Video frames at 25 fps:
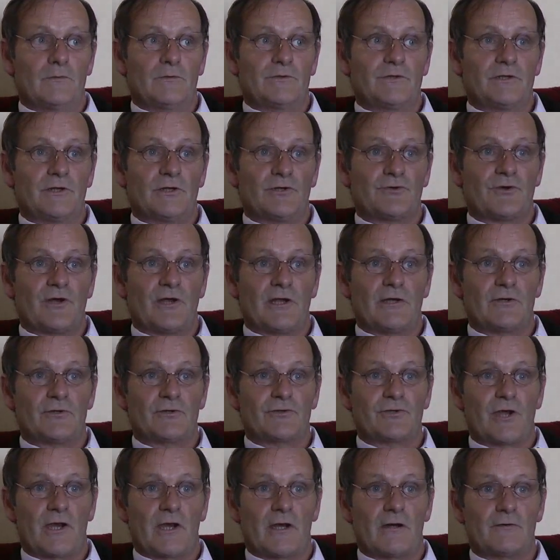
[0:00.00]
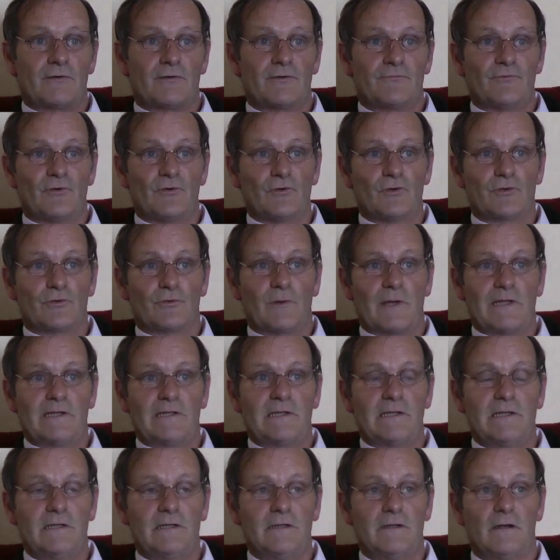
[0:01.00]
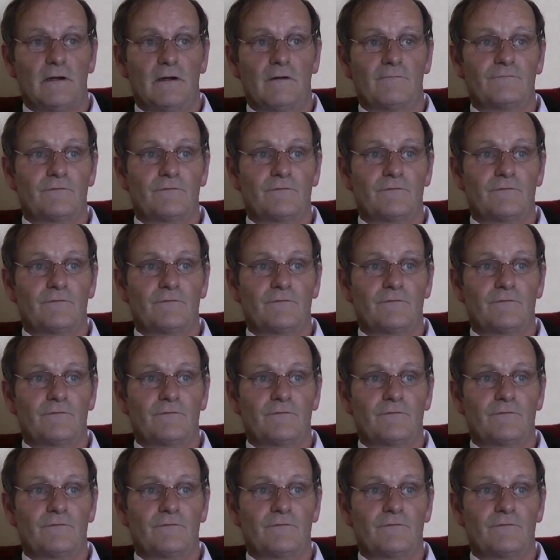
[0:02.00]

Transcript: He was in a trainer's yard, and Rule 20